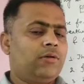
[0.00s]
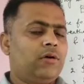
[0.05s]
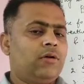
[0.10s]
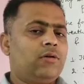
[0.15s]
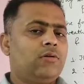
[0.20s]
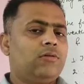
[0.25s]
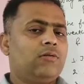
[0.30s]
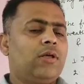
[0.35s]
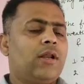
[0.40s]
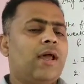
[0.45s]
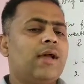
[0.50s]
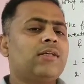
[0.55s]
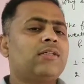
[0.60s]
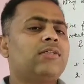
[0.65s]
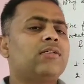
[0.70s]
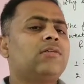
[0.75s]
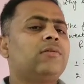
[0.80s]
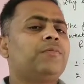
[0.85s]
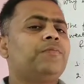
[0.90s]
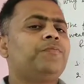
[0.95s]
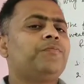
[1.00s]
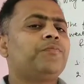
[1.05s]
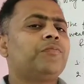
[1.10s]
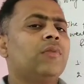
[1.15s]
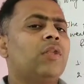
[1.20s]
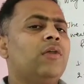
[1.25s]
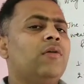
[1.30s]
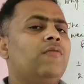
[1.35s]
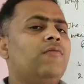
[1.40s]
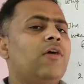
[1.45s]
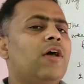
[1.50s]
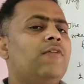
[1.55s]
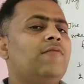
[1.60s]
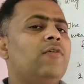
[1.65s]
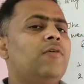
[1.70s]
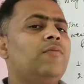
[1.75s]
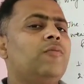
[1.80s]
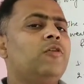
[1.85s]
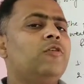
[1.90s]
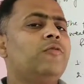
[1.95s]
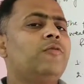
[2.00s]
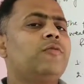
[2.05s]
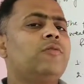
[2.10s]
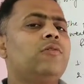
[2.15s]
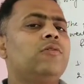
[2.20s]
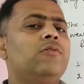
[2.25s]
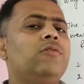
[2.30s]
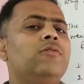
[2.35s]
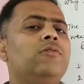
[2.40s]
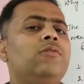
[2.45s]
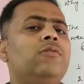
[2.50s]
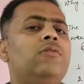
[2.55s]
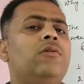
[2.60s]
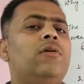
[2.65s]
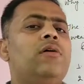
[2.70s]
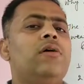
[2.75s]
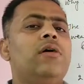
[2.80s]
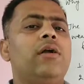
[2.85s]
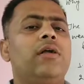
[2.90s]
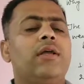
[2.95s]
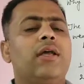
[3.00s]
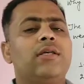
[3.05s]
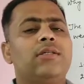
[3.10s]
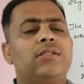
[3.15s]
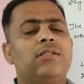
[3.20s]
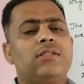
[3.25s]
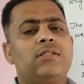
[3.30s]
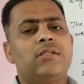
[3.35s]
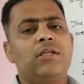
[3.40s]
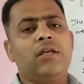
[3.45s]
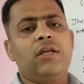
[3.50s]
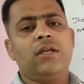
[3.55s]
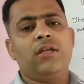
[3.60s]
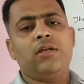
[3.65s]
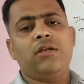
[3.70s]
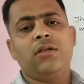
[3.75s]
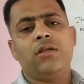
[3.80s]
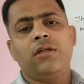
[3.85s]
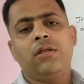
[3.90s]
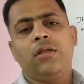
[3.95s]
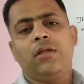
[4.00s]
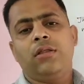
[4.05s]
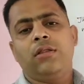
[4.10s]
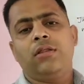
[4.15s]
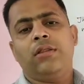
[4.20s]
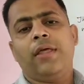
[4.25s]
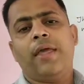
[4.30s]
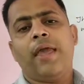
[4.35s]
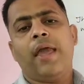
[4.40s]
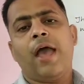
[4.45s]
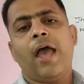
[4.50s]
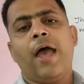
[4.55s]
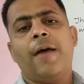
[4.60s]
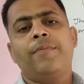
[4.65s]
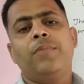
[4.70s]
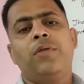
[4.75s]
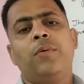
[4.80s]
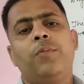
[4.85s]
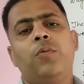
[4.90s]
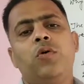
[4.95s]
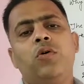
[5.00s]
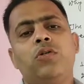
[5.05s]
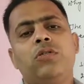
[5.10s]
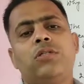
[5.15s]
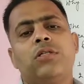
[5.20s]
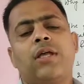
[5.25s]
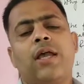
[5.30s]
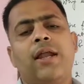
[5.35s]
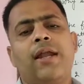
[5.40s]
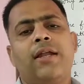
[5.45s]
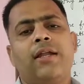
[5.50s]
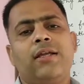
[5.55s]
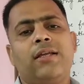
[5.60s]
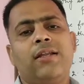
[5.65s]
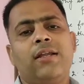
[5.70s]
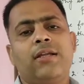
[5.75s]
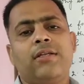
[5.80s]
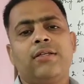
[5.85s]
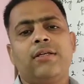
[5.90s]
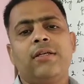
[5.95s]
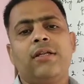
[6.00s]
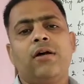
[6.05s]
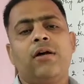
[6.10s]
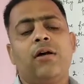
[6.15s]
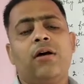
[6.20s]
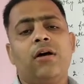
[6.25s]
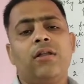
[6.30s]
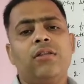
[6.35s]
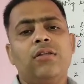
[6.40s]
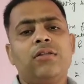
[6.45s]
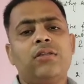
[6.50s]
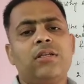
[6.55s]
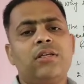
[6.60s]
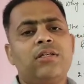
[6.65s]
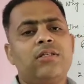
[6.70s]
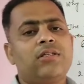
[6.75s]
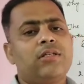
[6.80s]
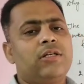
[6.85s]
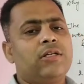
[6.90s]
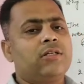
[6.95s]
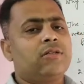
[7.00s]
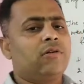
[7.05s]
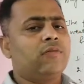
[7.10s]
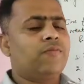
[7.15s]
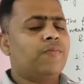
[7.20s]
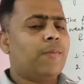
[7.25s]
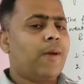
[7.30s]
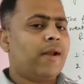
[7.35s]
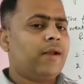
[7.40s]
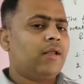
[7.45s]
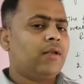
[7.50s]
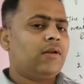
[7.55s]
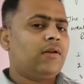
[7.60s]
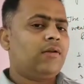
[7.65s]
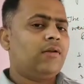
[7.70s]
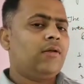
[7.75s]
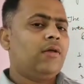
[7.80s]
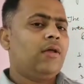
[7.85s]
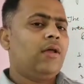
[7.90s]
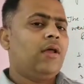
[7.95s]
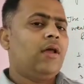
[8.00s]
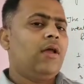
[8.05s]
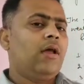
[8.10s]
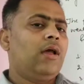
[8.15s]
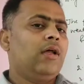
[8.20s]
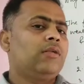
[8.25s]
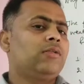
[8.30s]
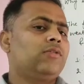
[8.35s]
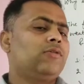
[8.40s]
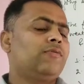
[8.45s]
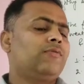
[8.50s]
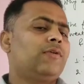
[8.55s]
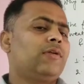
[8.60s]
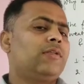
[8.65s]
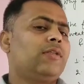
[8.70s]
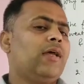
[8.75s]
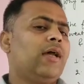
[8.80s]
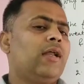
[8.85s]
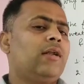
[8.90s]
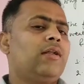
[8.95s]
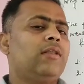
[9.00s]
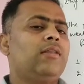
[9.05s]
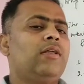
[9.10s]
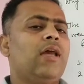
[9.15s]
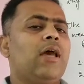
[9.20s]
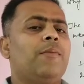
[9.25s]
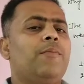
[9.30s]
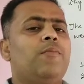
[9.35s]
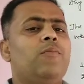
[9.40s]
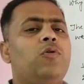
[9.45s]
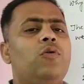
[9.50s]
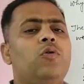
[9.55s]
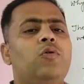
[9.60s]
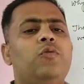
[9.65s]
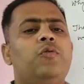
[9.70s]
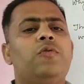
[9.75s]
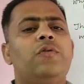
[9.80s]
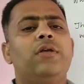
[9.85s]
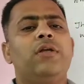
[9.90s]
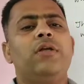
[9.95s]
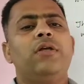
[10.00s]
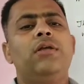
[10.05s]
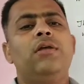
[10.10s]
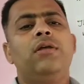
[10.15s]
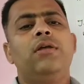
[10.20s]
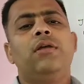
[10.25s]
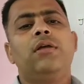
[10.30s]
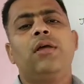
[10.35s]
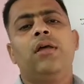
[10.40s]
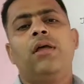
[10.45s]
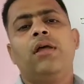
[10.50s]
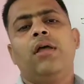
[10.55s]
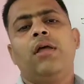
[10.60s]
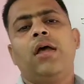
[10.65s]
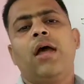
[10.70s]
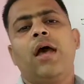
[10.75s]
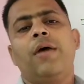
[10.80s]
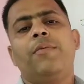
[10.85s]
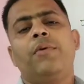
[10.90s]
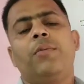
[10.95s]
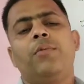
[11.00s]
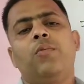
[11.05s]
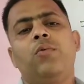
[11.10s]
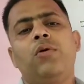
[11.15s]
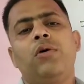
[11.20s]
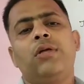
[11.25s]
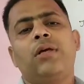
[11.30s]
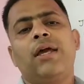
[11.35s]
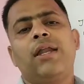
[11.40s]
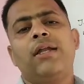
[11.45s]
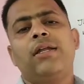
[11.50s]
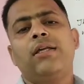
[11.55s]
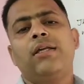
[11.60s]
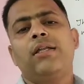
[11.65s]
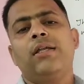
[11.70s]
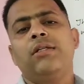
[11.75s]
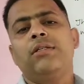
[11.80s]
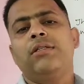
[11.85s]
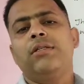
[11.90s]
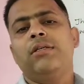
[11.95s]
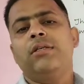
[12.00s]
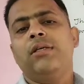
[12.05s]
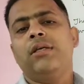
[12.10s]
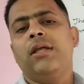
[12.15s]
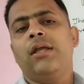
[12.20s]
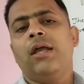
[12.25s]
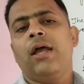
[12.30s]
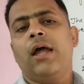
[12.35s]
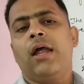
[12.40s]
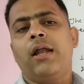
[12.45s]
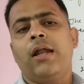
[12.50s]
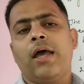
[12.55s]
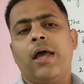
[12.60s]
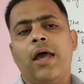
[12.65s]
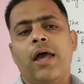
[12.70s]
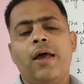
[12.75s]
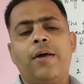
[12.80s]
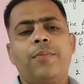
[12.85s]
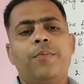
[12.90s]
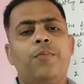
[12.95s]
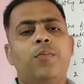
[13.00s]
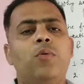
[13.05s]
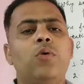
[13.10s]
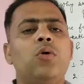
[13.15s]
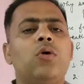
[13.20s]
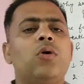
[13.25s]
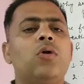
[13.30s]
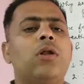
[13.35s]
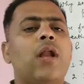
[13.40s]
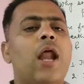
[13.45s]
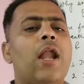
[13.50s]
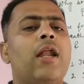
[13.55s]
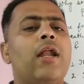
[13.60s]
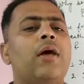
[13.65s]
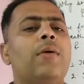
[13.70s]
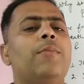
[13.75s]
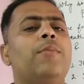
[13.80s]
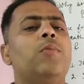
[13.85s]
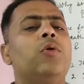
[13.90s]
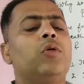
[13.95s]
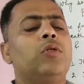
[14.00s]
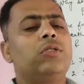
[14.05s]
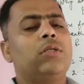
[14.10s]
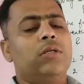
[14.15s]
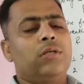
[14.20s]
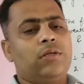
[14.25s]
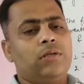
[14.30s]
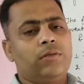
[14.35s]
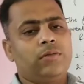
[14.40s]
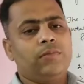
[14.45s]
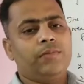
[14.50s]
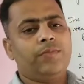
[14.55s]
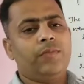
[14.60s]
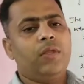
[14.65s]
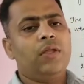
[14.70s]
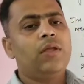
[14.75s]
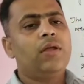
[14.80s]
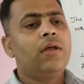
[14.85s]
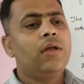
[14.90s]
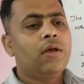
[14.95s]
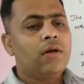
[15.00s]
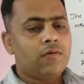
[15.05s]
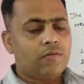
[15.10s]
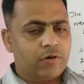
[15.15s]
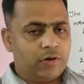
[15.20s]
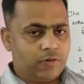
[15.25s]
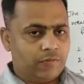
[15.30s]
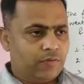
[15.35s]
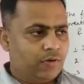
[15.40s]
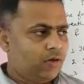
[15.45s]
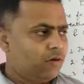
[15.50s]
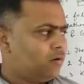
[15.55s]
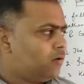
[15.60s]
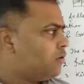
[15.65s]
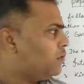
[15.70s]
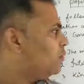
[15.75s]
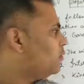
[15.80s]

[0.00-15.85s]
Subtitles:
To the next, when we move to gaseous state, they have the most kinetic energy in all the three states of matter, and so for that they are more free, having more kinetic energy and have more random motion. What we know?